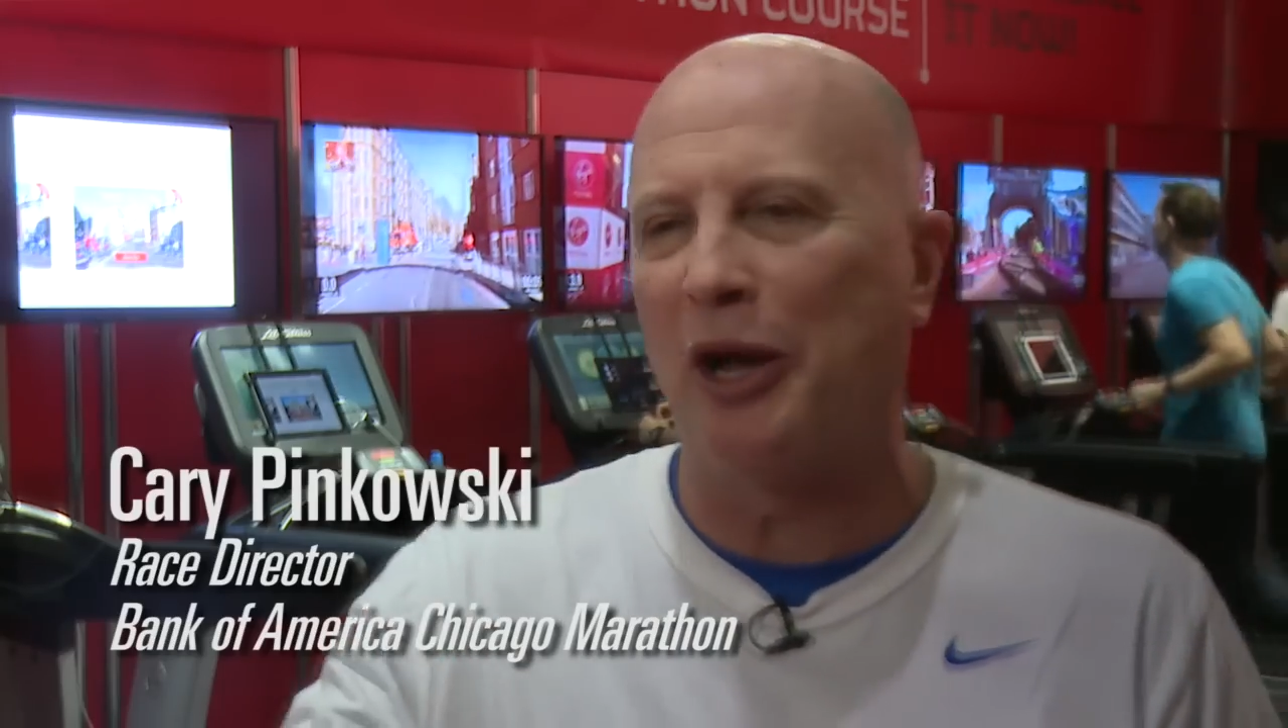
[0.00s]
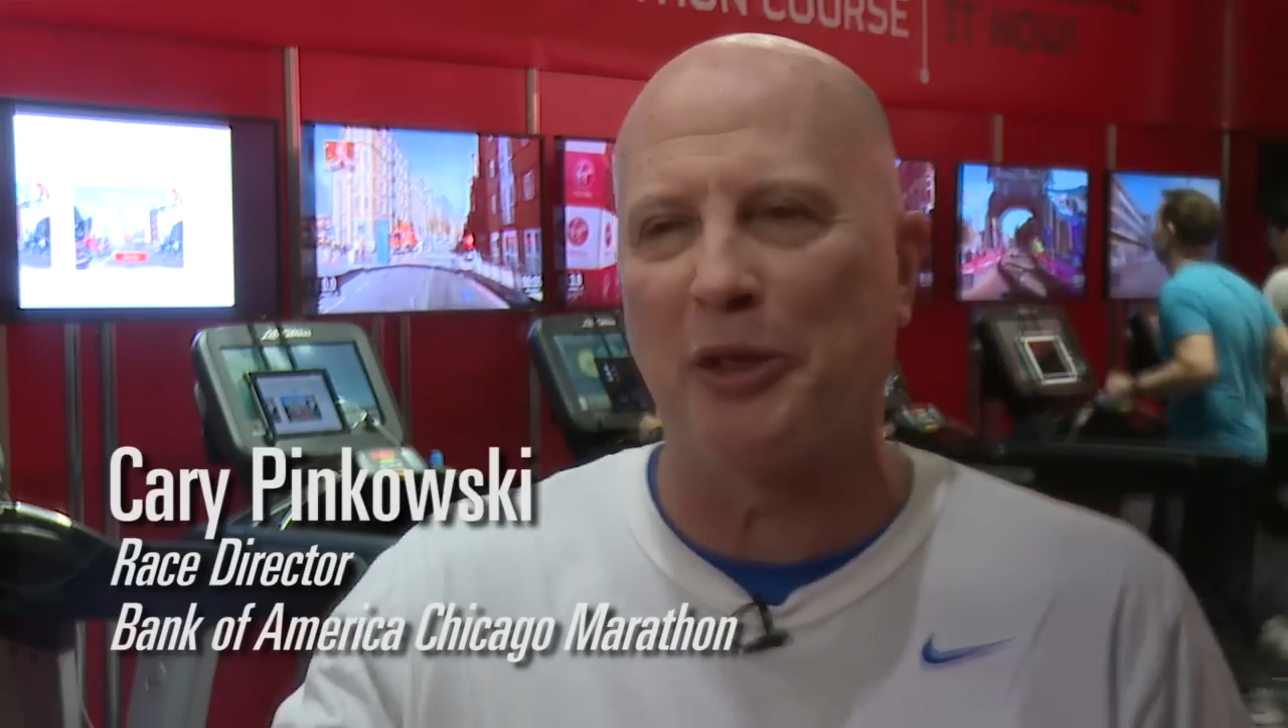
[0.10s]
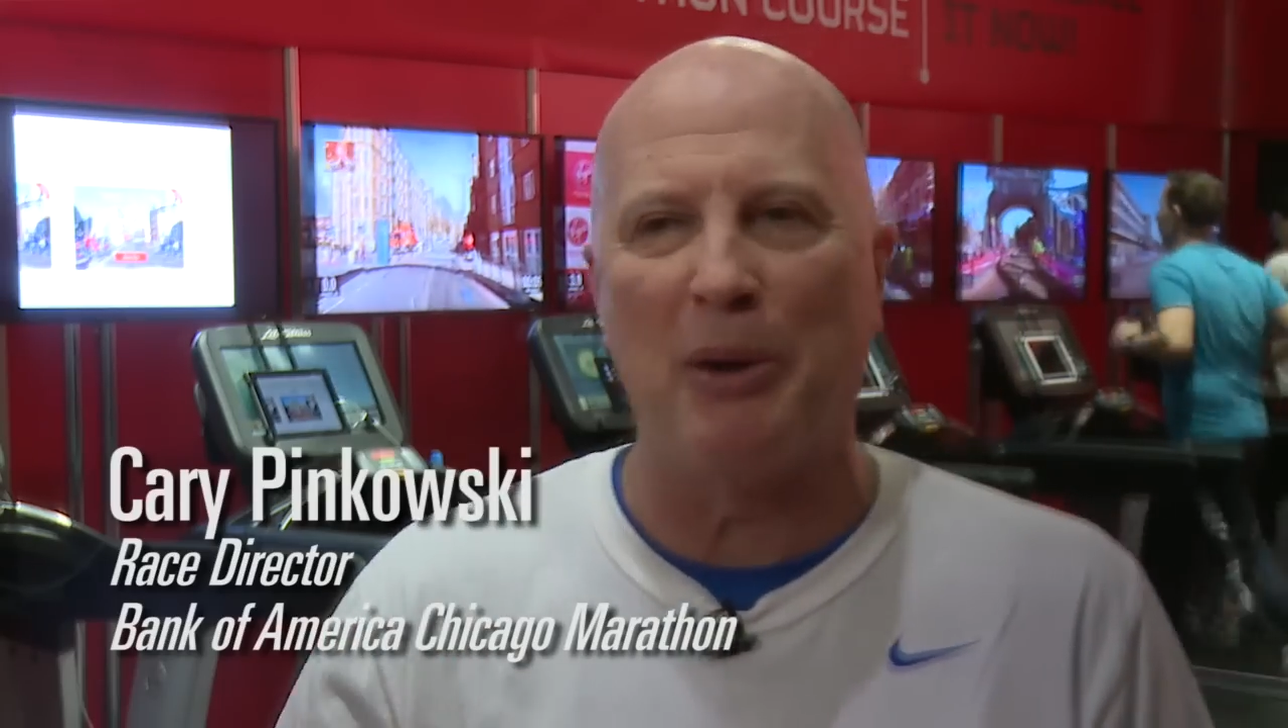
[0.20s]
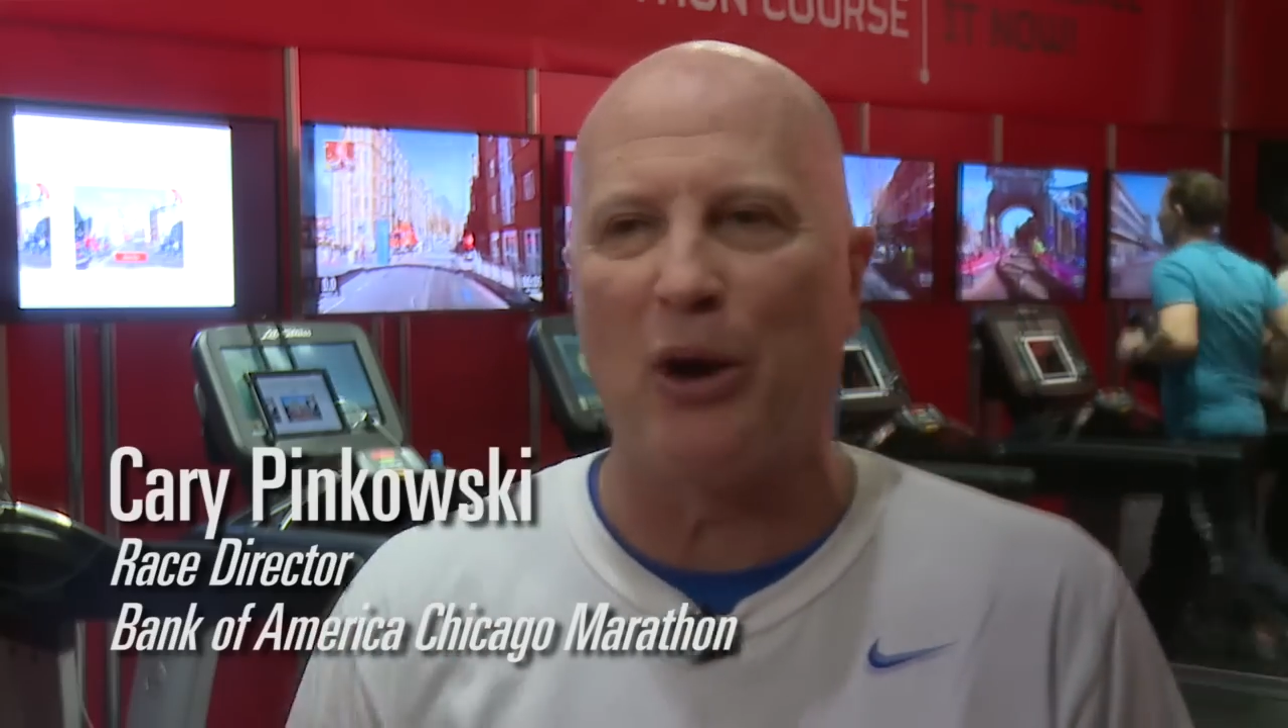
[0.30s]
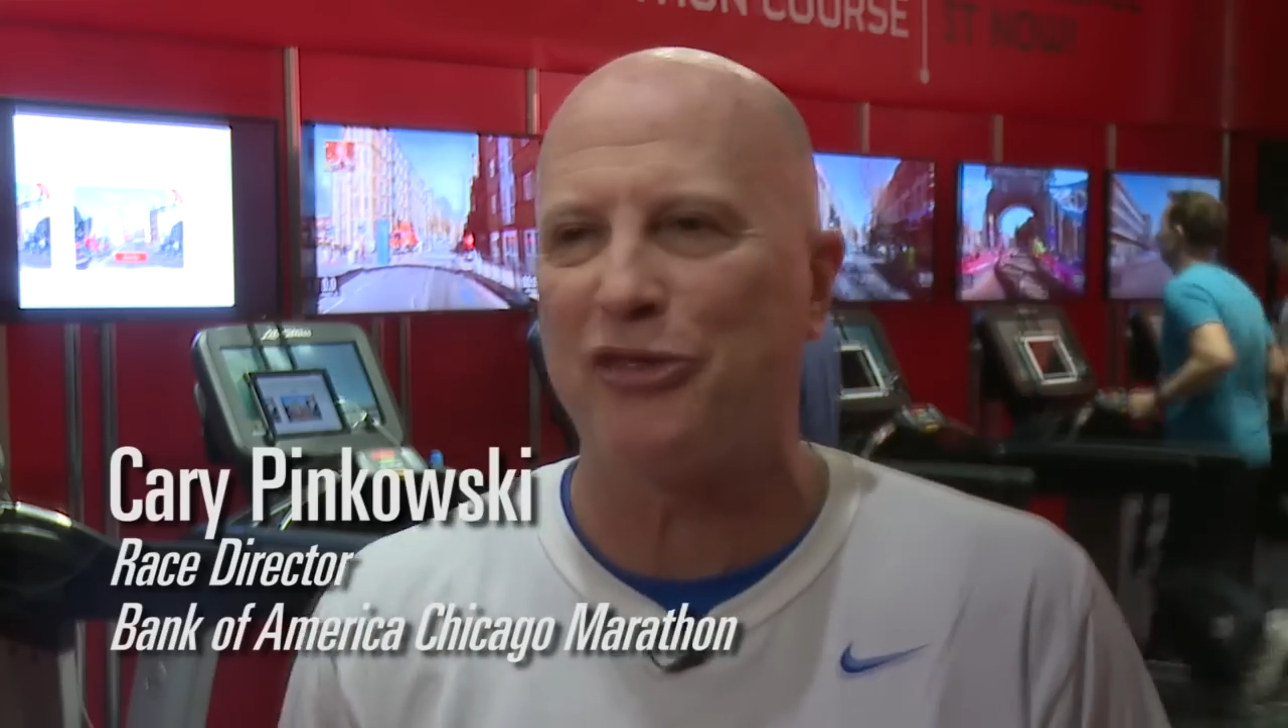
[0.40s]
the
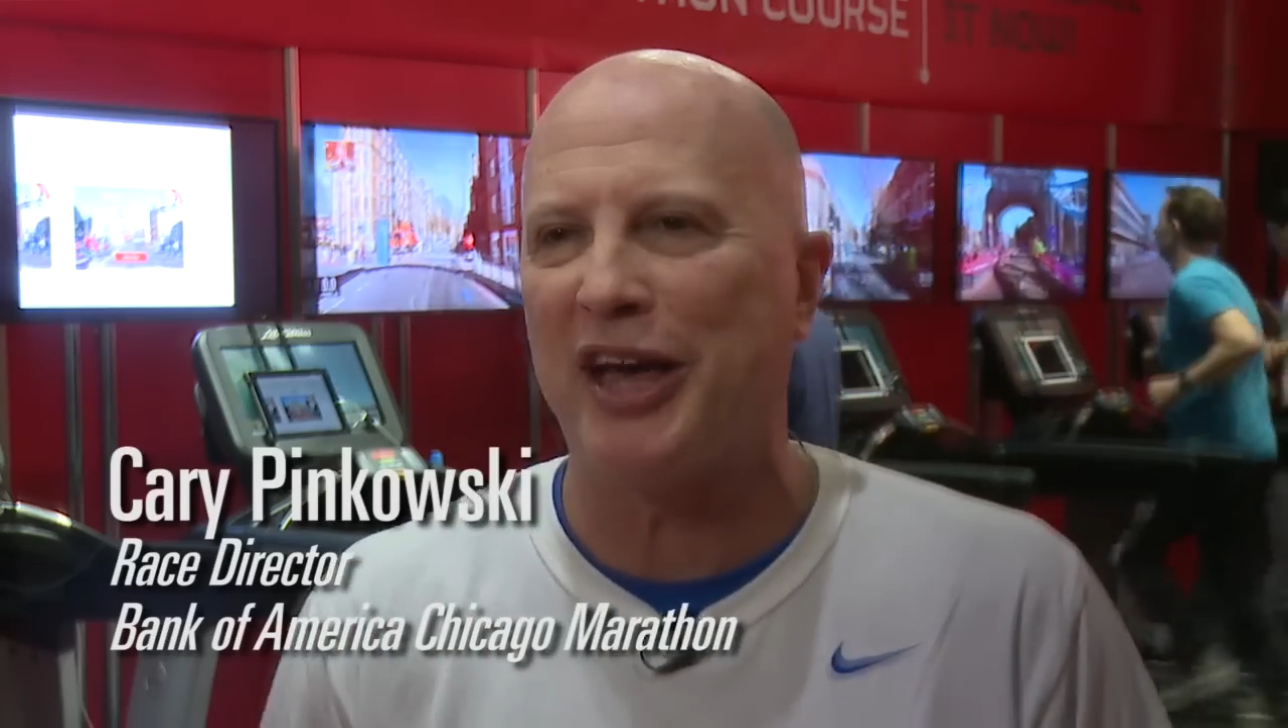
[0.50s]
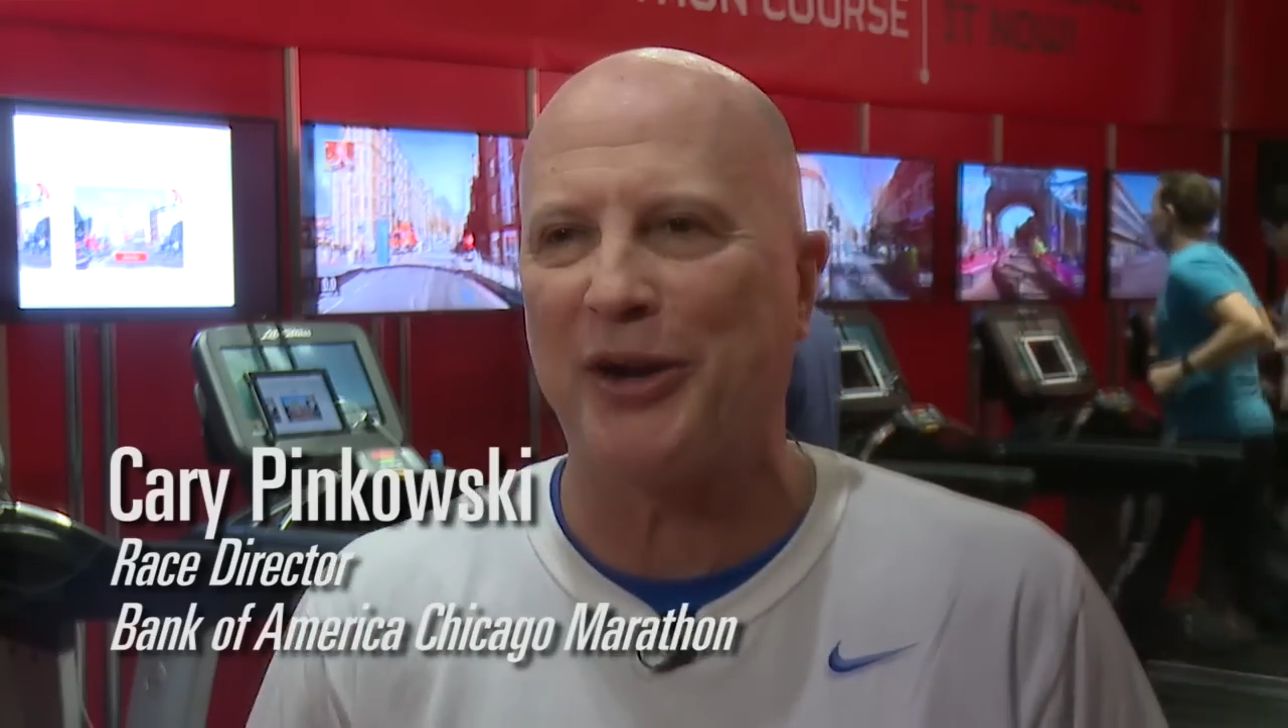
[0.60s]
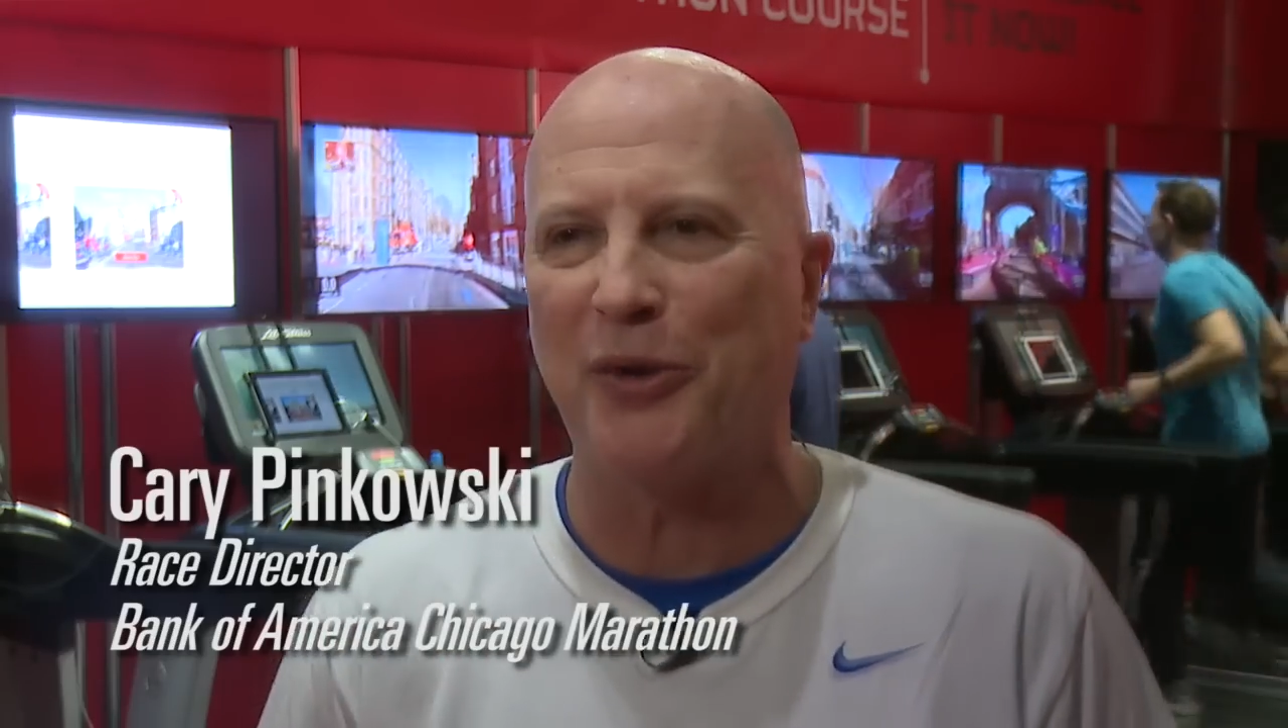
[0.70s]
marathon